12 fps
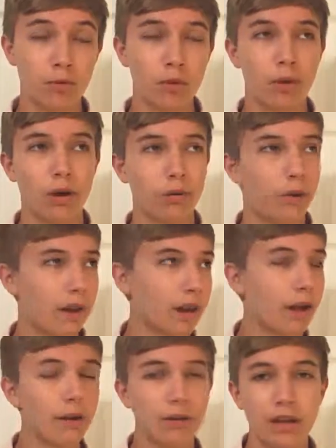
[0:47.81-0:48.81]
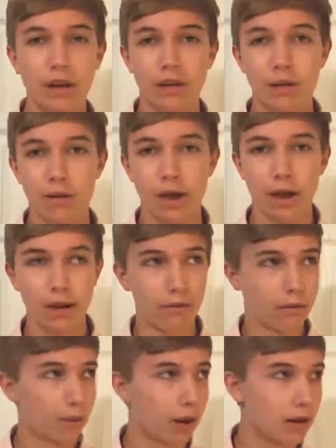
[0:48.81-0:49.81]
Well, wait, I don't need to do that,
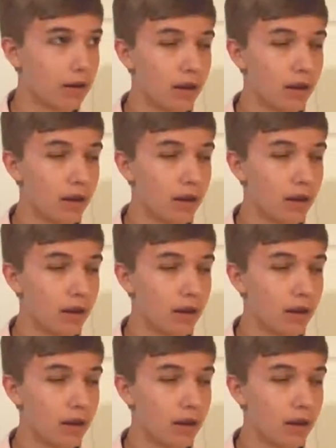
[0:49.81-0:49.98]
never mind.